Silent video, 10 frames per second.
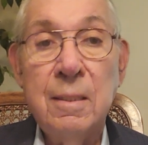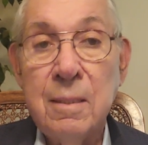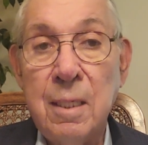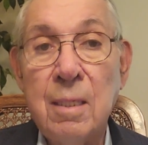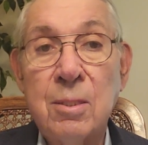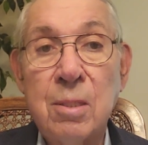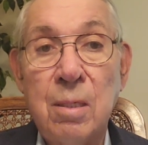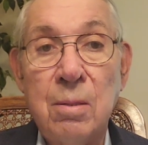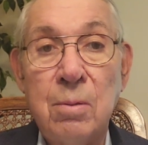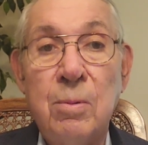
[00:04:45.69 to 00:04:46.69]

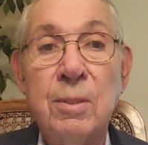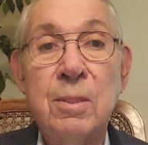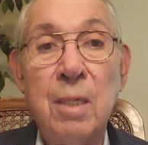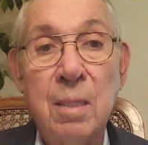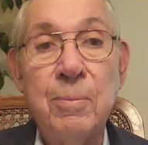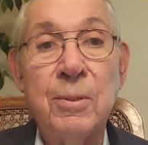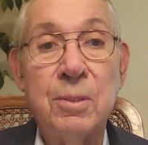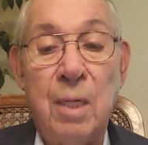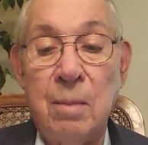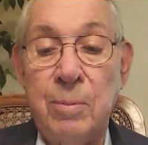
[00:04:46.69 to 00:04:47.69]
DSO was DARPA's
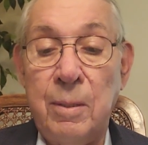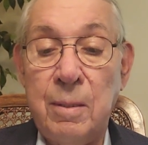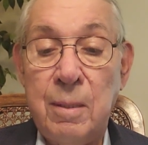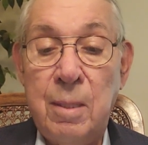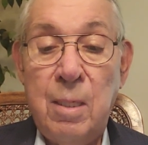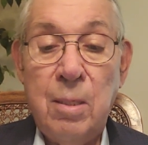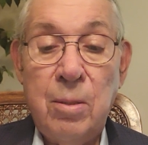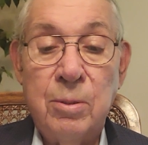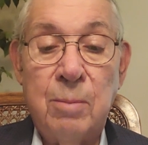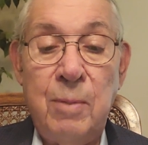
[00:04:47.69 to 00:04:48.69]
DARPA,
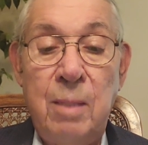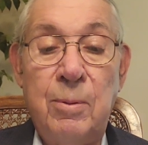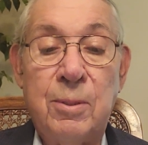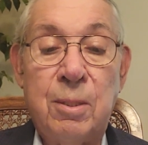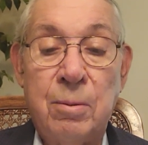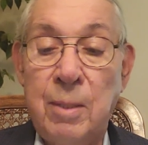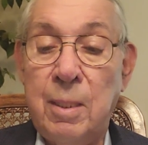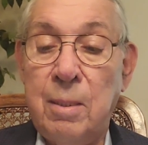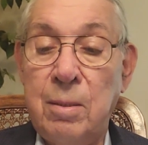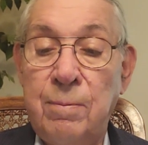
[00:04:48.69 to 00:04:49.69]
whose amoebas
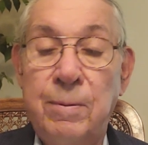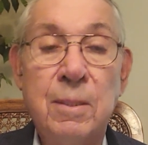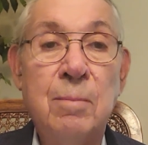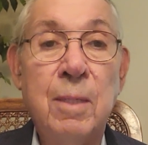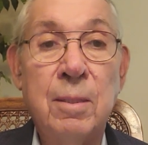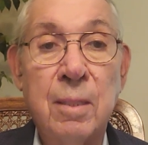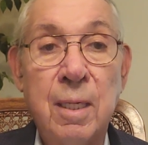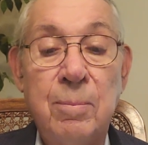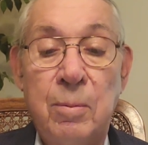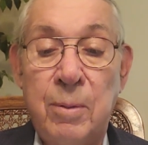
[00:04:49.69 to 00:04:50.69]
created new fundamental
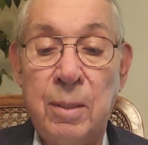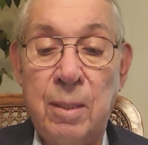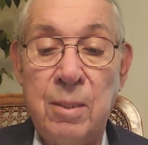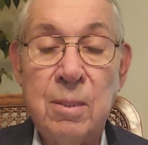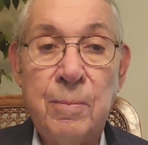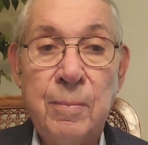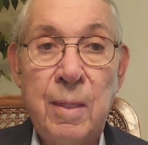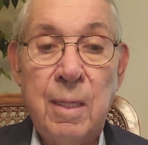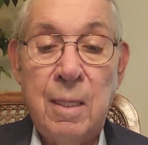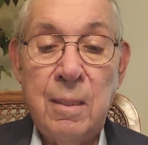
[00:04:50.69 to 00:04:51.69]
capabilities
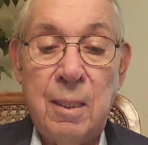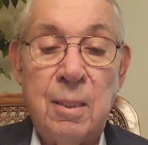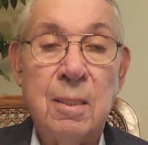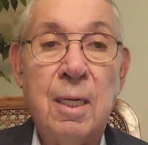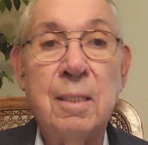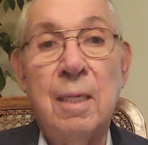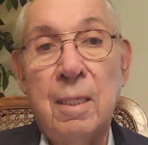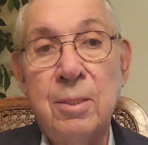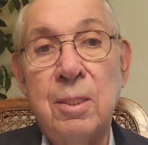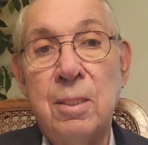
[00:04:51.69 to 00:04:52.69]
that the
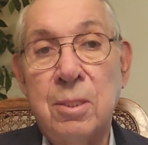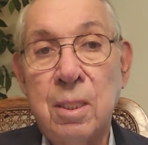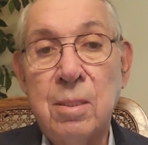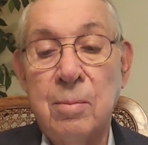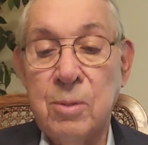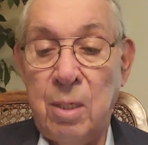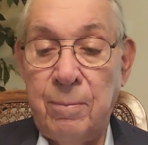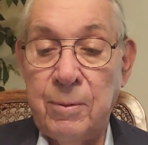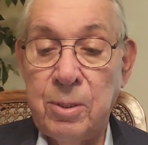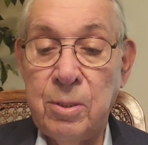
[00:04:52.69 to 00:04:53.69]
technology and systems
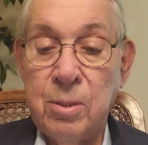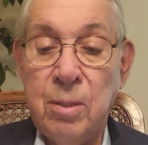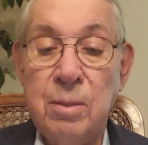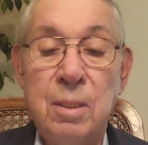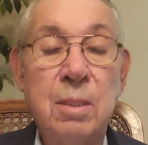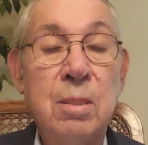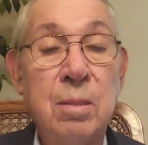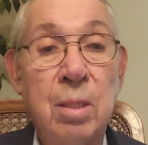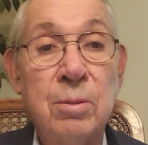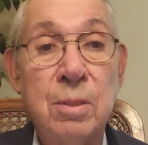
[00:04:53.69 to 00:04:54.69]
offices turned into
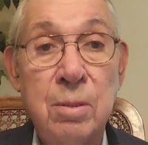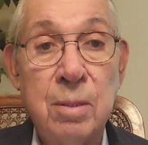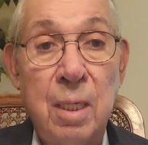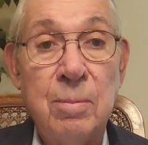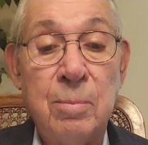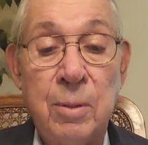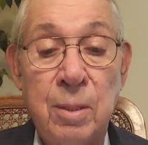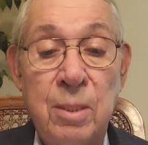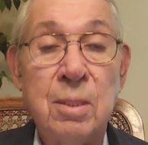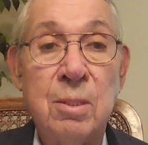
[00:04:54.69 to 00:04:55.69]
those new
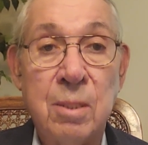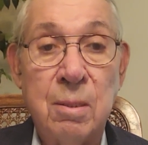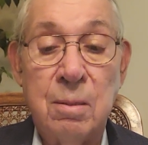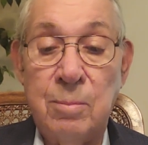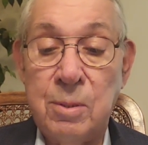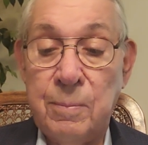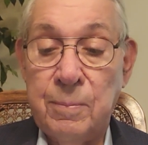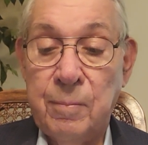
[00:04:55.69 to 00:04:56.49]
capabilities and systems.